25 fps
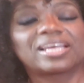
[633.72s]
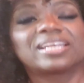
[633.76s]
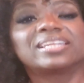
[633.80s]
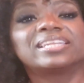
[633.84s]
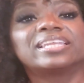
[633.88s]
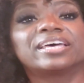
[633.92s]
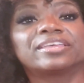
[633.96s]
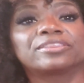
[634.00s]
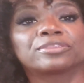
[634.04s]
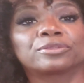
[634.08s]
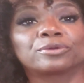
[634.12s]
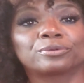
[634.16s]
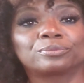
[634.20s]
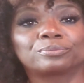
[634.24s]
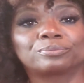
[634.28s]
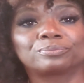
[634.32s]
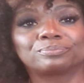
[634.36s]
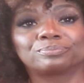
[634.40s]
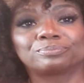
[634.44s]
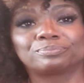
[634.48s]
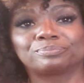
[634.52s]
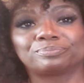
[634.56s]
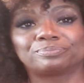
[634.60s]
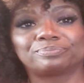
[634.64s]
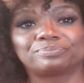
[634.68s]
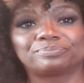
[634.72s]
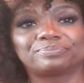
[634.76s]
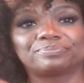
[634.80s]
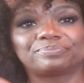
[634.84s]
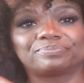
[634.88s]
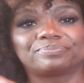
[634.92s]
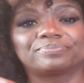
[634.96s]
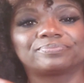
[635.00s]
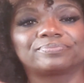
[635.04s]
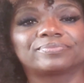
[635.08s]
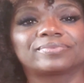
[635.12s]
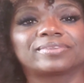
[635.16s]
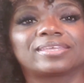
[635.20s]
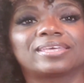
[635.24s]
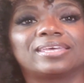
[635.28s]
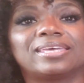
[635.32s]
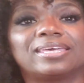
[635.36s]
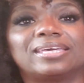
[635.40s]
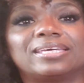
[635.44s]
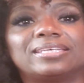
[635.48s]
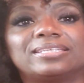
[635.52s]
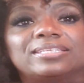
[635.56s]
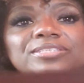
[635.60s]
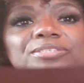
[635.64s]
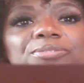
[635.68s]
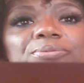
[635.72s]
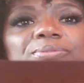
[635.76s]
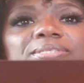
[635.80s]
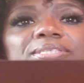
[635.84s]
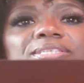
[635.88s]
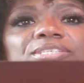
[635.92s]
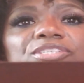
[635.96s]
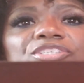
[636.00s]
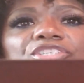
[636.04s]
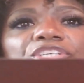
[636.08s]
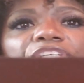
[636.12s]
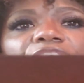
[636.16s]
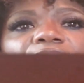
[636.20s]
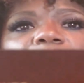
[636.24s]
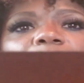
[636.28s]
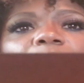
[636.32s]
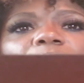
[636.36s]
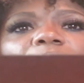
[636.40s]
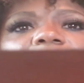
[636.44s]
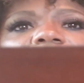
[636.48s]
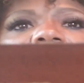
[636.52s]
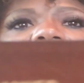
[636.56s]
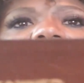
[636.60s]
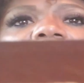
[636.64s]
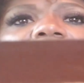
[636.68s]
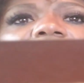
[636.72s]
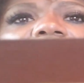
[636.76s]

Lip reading: leather. And this was a genuine